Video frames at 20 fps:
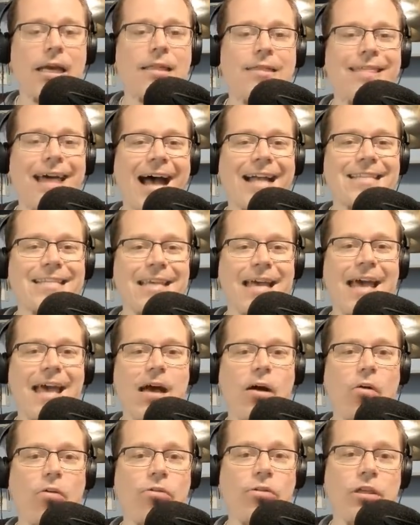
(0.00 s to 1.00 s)
That's a
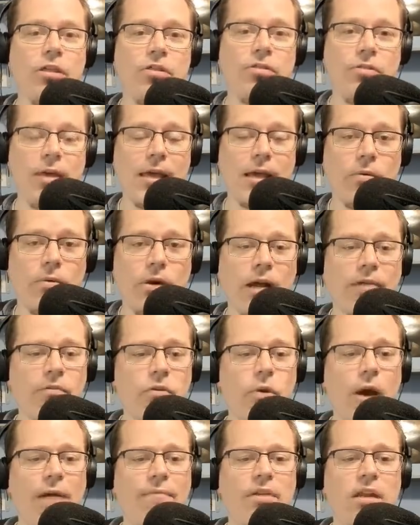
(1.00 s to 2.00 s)
healthy thing. Whenever
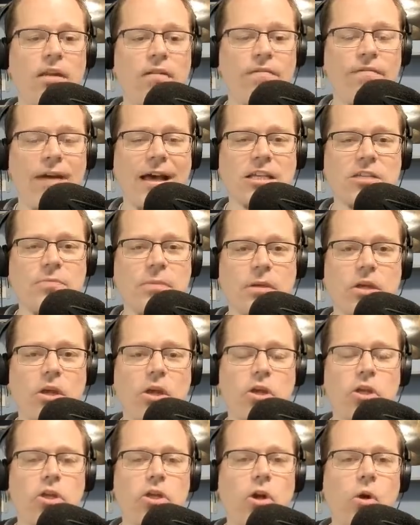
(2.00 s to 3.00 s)
you have an investment,
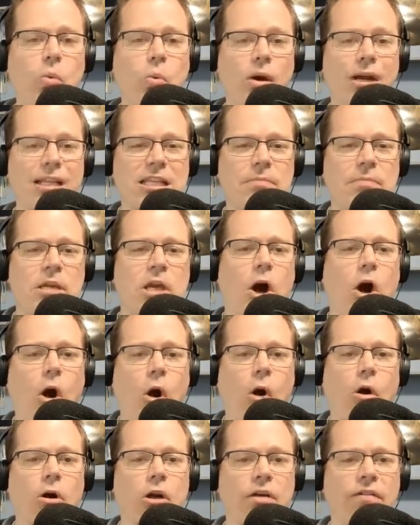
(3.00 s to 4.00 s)
you don't want it to be
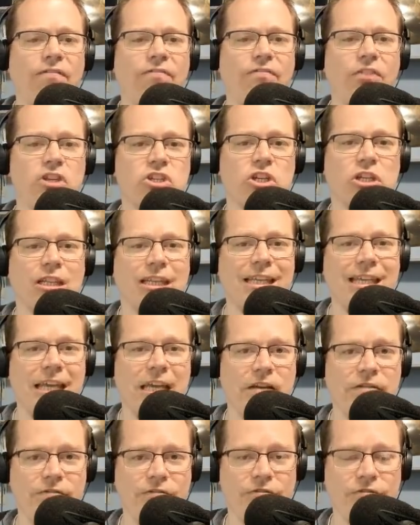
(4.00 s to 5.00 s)
artificially
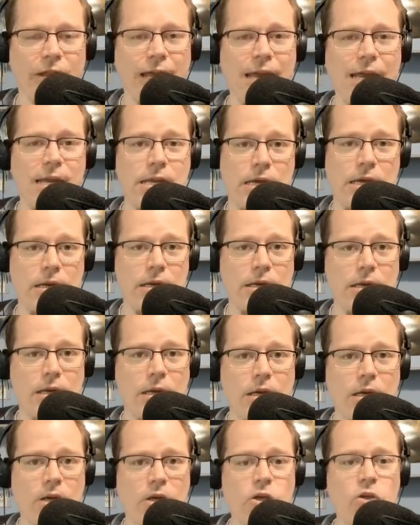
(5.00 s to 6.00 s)
inflated
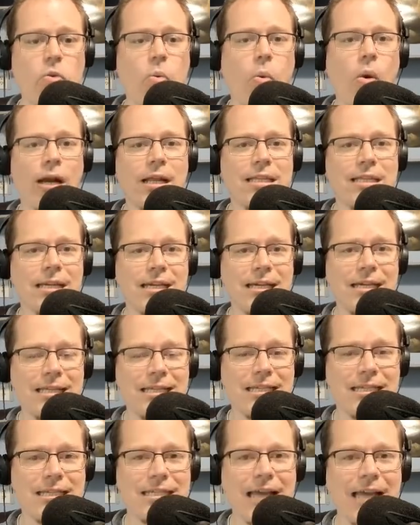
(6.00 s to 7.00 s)
you want it to
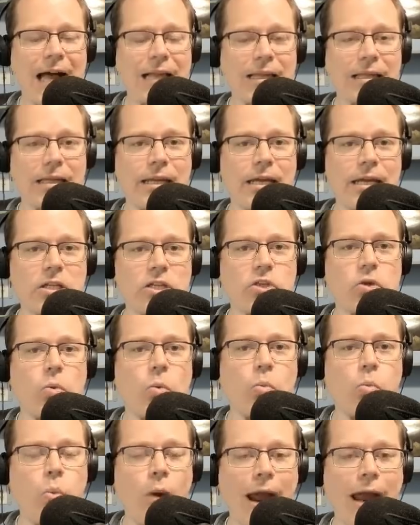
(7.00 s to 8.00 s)
consolidate to
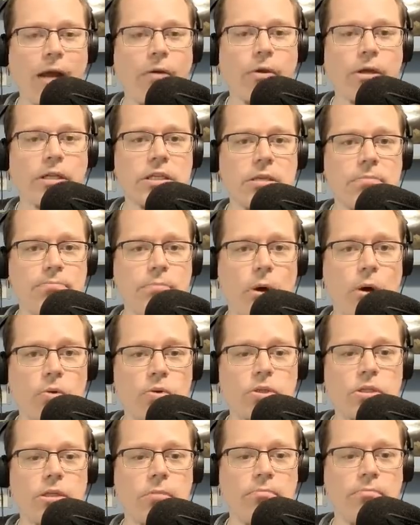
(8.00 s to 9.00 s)
where it's
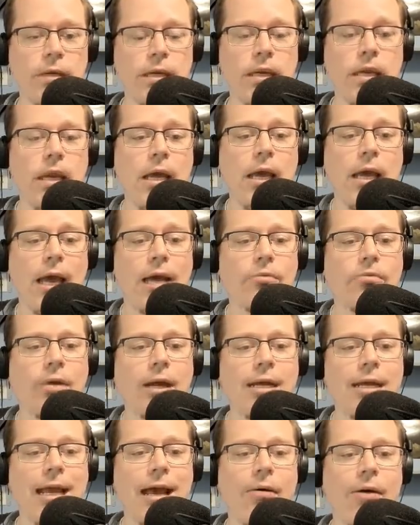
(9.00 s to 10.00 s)
supposed to be. And
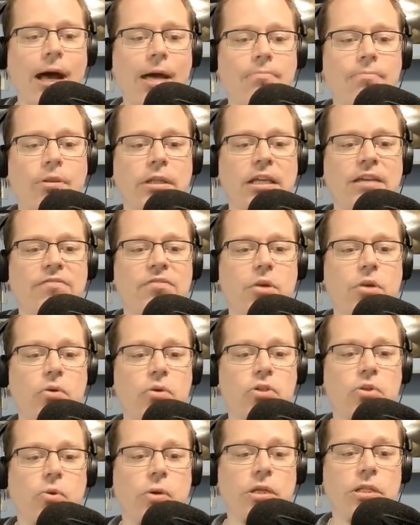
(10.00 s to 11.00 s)
right now, I believe
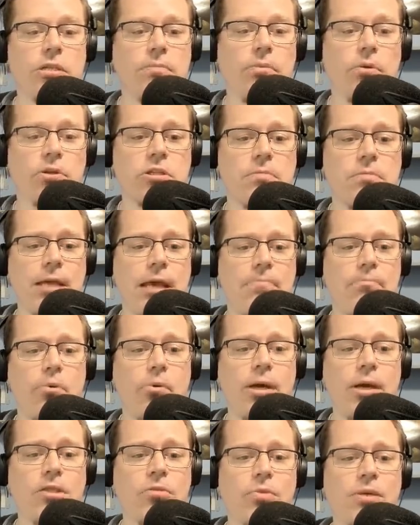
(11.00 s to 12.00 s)
Dogecoin's supposed to be at
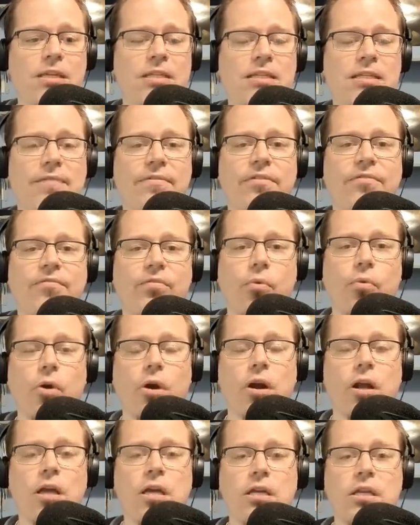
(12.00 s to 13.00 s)

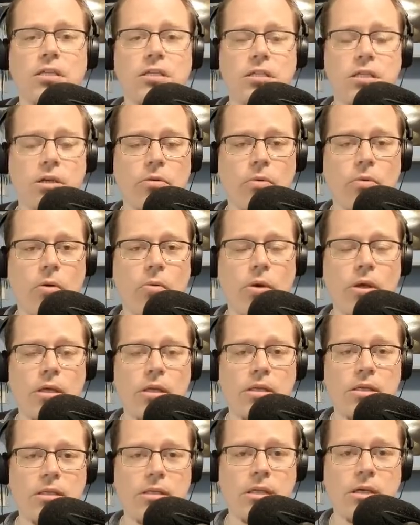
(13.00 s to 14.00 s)

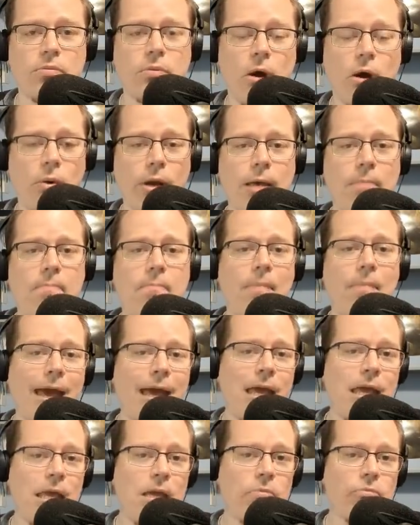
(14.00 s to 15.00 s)
0.37400. It
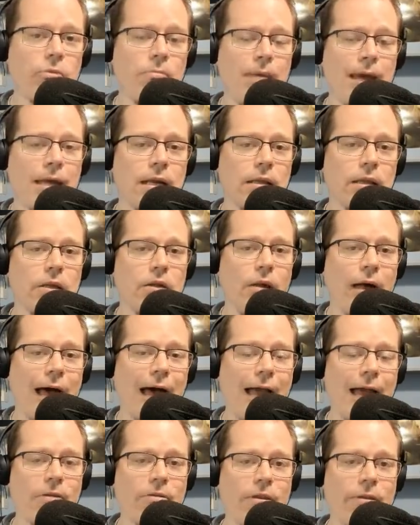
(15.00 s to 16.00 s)
may remain a little
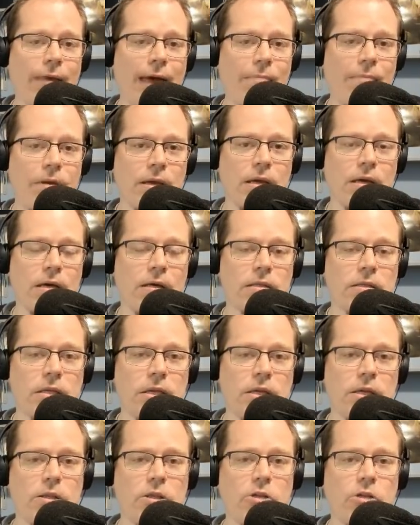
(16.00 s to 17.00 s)
higher than that because
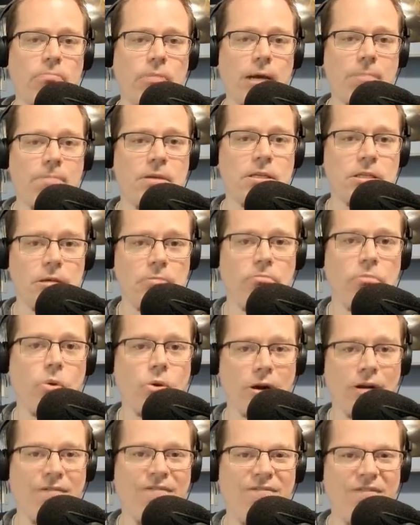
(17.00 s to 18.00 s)
there might be some
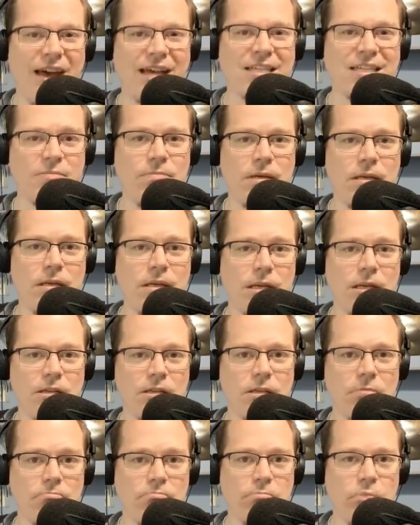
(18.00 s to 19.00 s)
more investment and
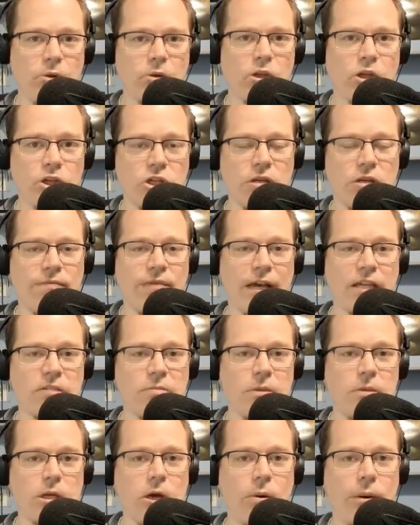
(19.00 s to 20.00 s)
some bullish
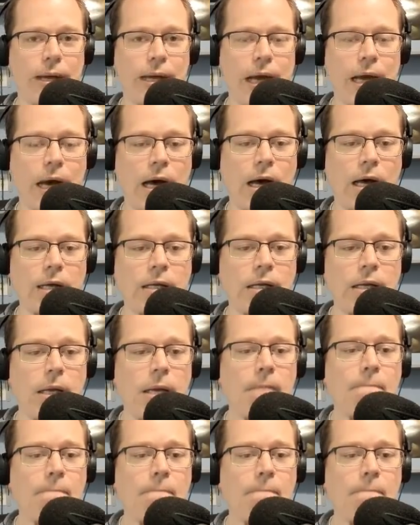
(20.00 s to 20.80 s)
investment going on.